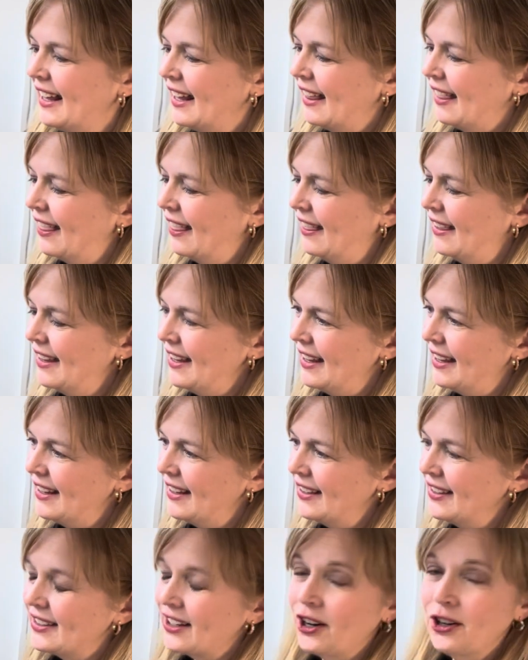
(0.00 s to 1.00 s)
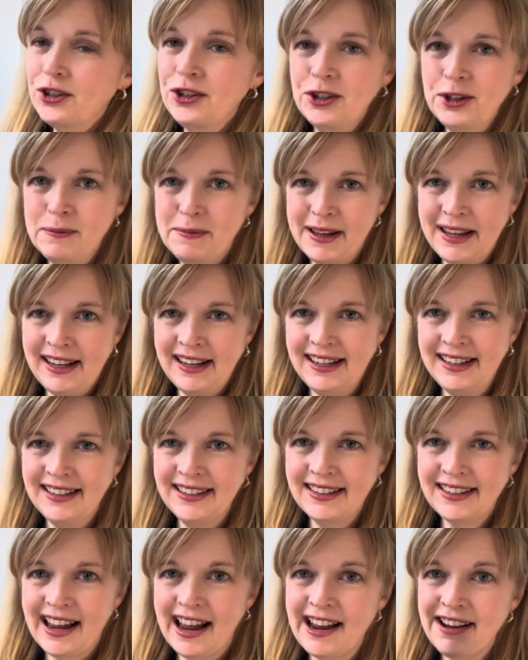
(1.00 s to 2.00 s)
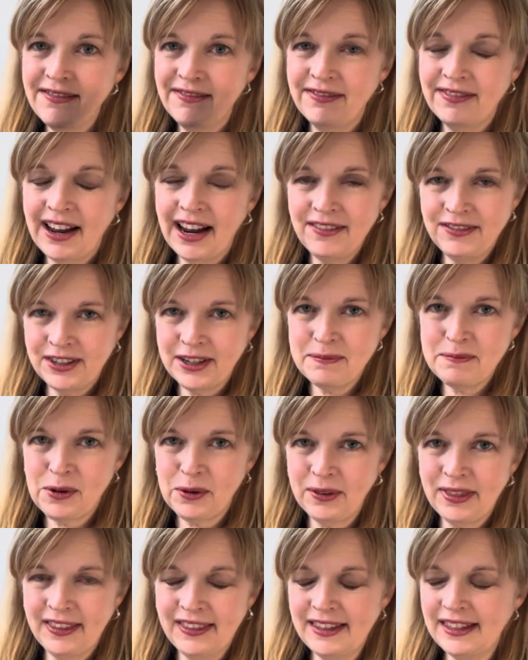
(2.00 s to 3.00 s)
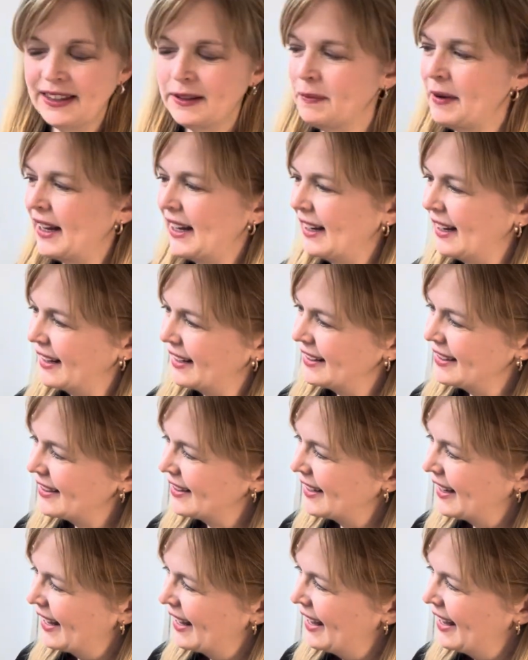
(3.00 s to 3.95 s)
These are two paintings. I've done both of these paintings.